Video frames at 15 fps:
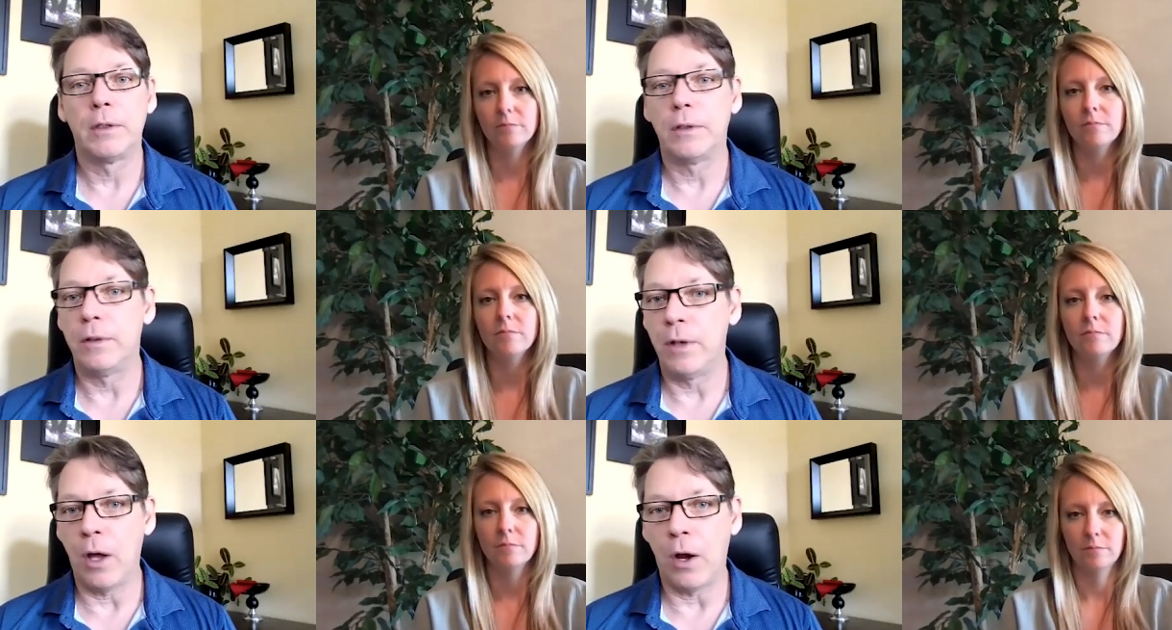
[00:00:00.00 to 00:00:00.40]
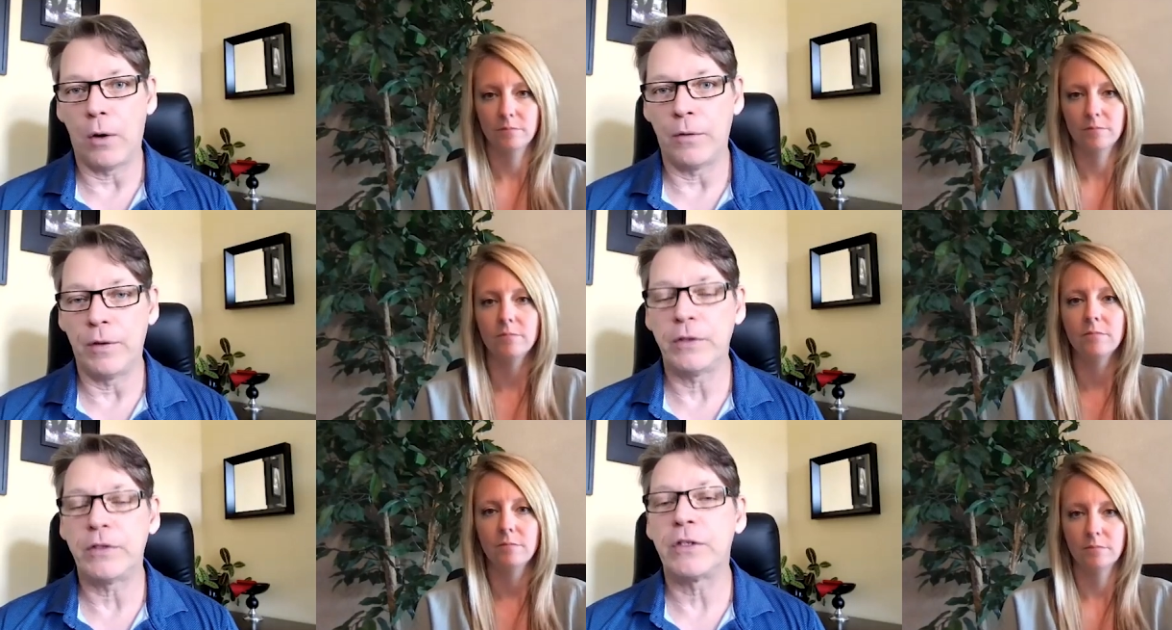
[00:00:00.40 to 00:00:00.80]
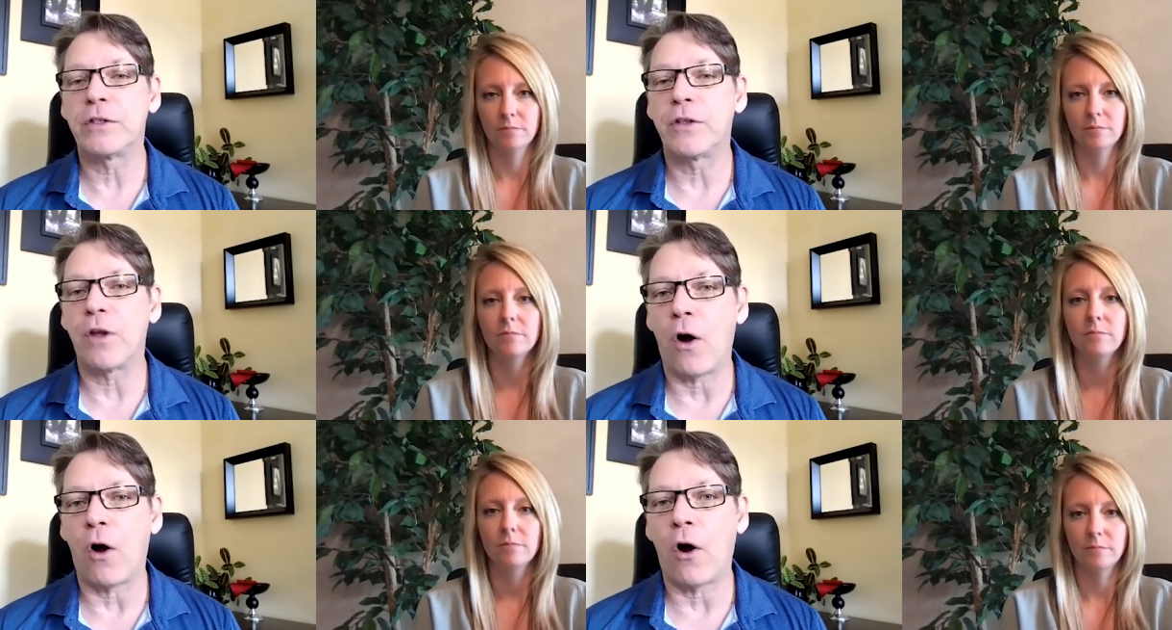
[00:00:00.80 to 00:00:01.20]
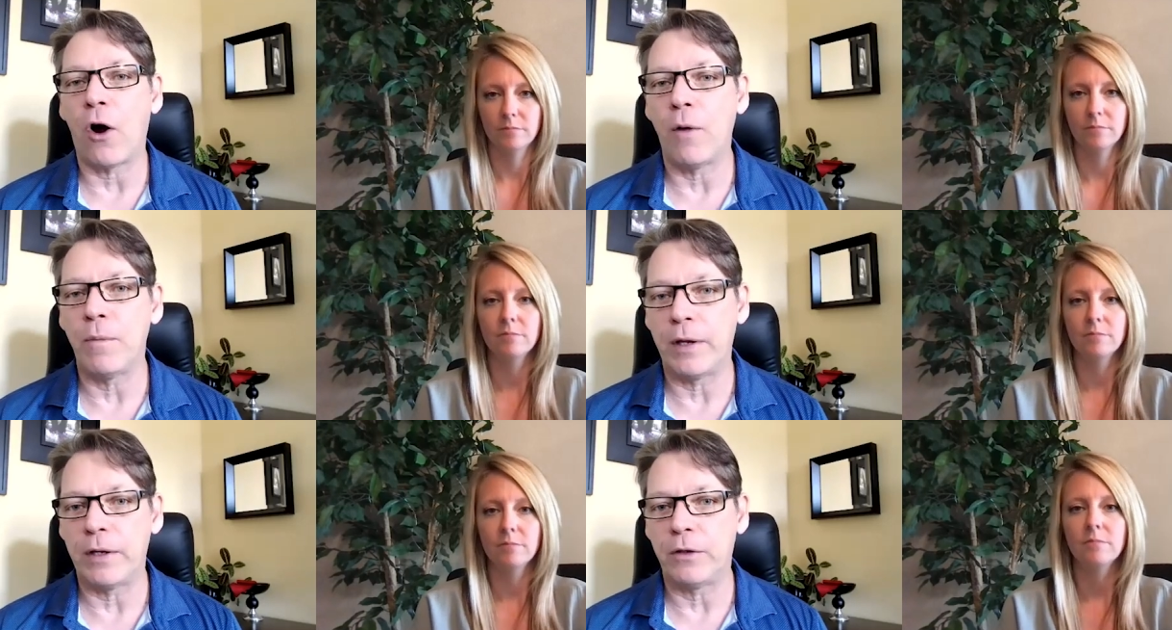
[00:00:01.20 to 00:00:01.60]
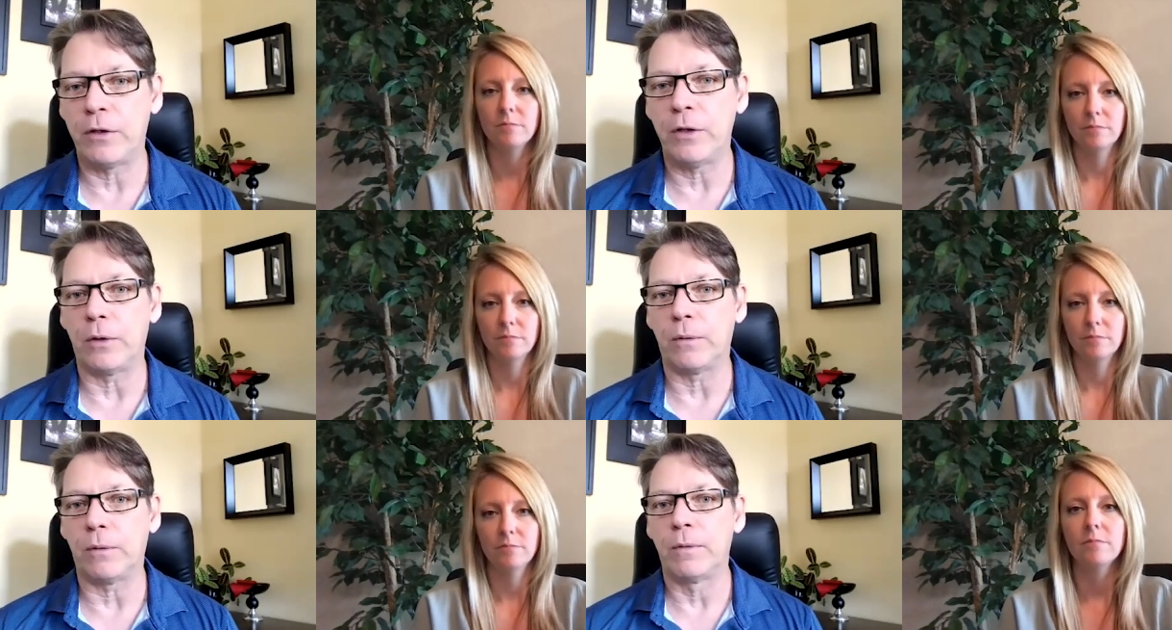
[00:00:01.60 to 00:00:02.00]
Speaker 1: No, and this is the harm they
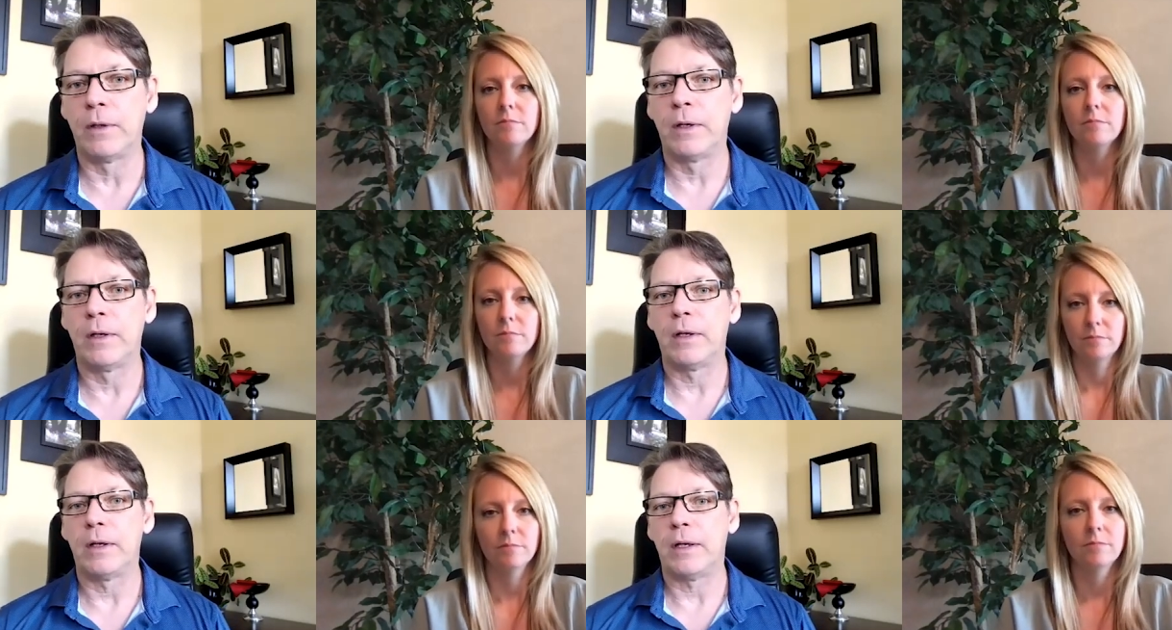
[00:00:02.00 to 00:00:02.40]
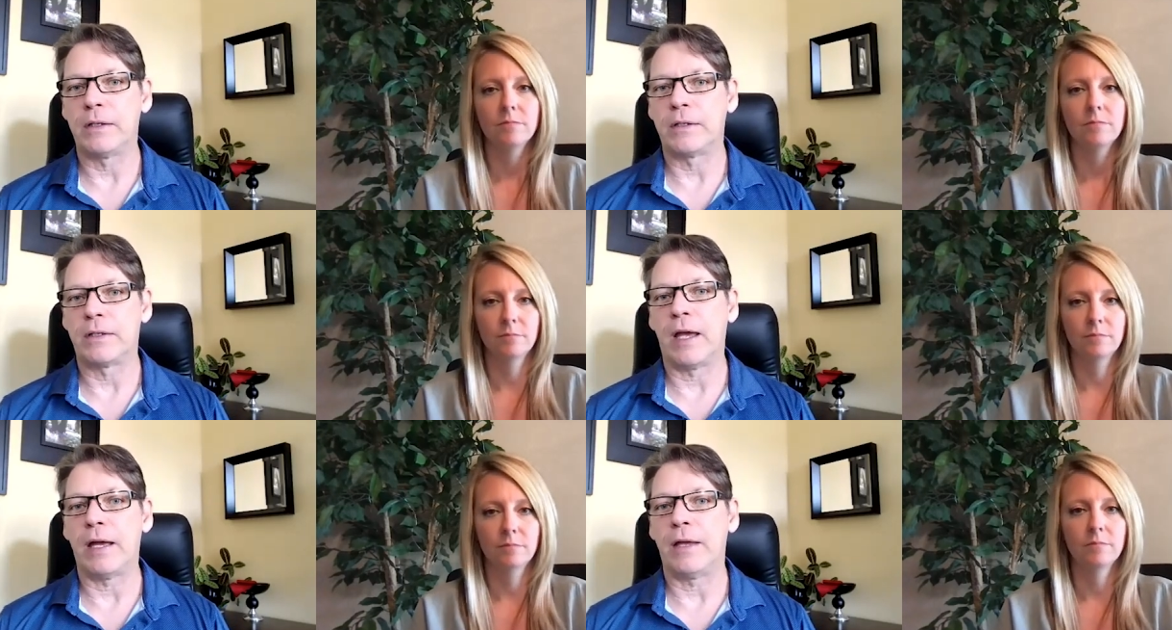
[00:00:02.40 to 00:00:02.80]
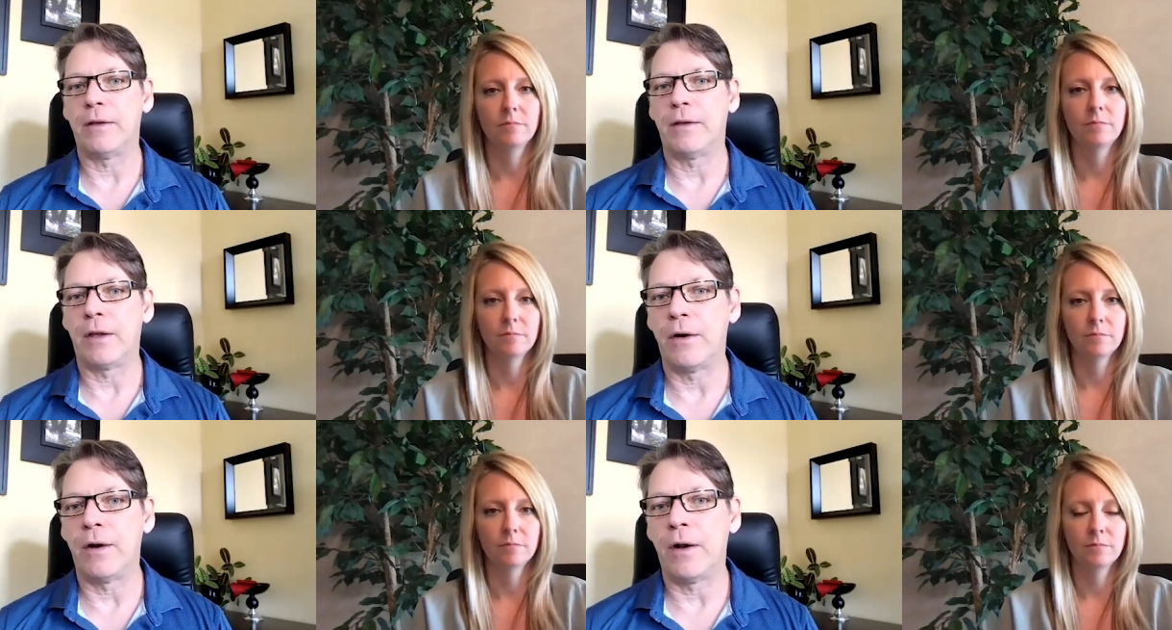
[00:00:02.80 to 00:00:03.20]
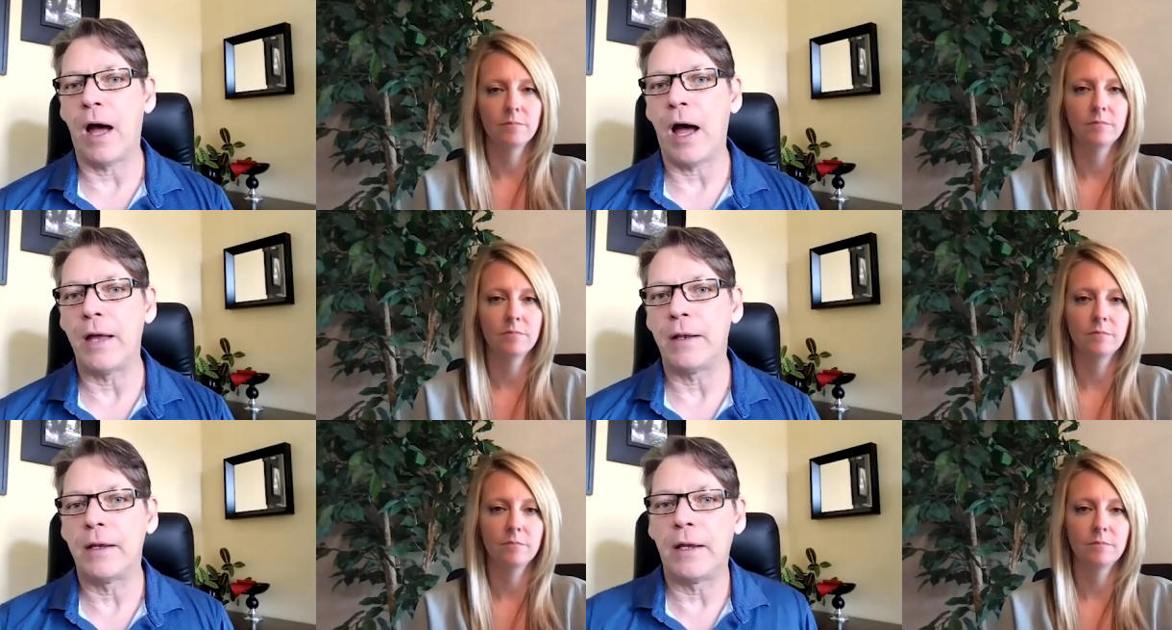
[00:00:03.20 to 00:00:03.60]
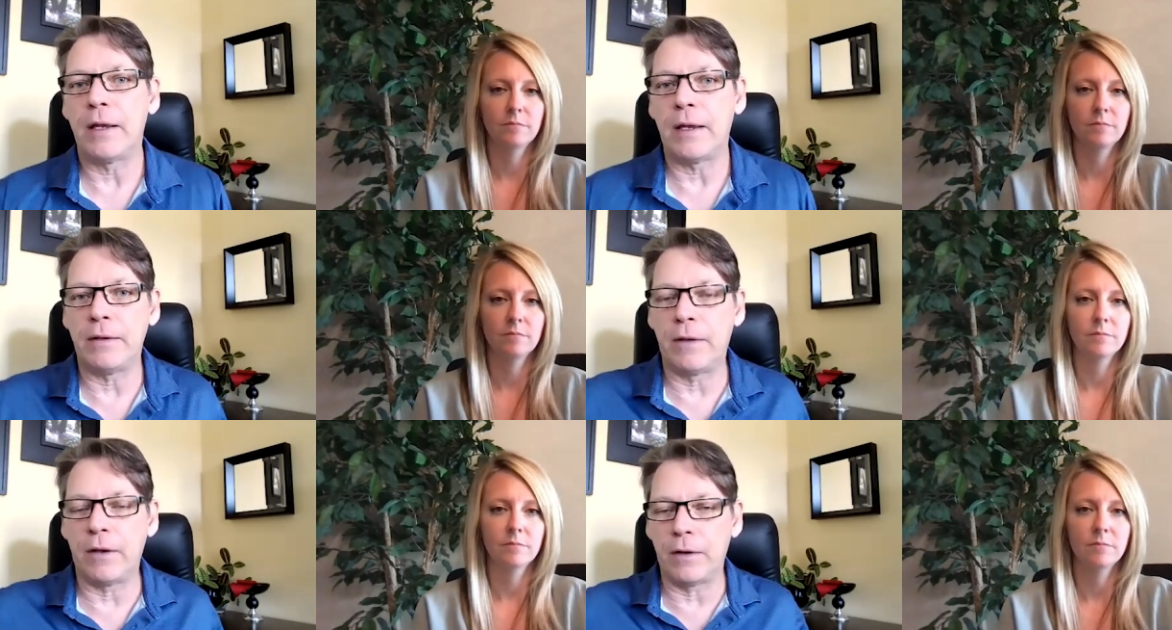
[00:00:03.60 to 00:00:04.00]
do, is that mm-hmm. they're not
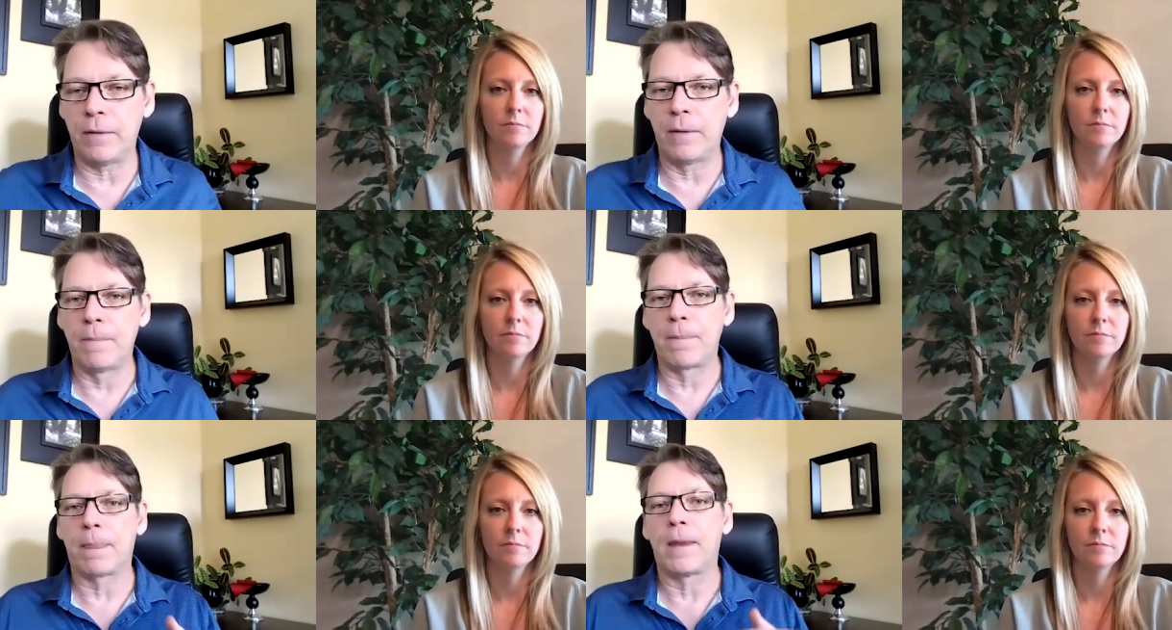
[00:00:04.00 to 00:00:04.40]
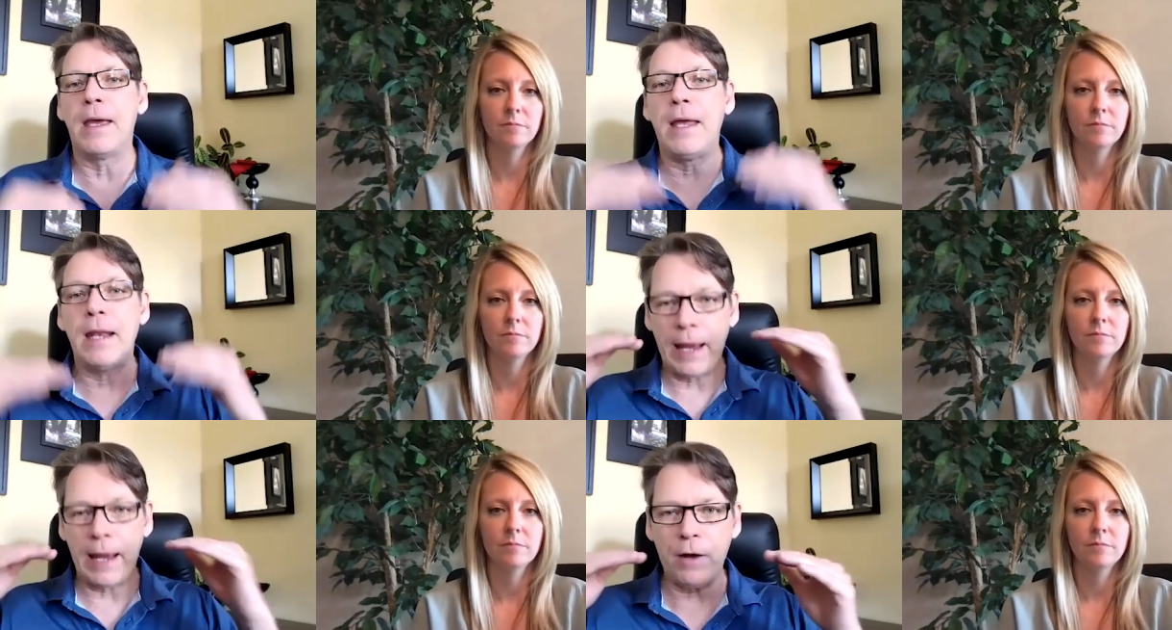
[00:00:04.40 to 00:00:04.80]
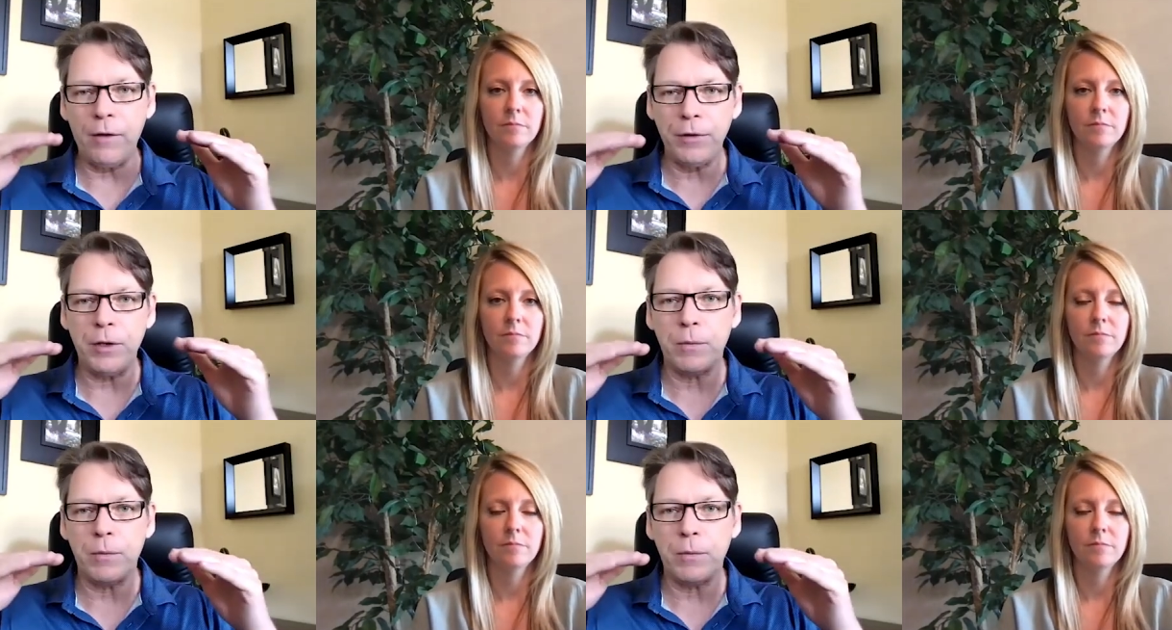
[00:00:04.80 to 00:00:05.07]
they're in a healthy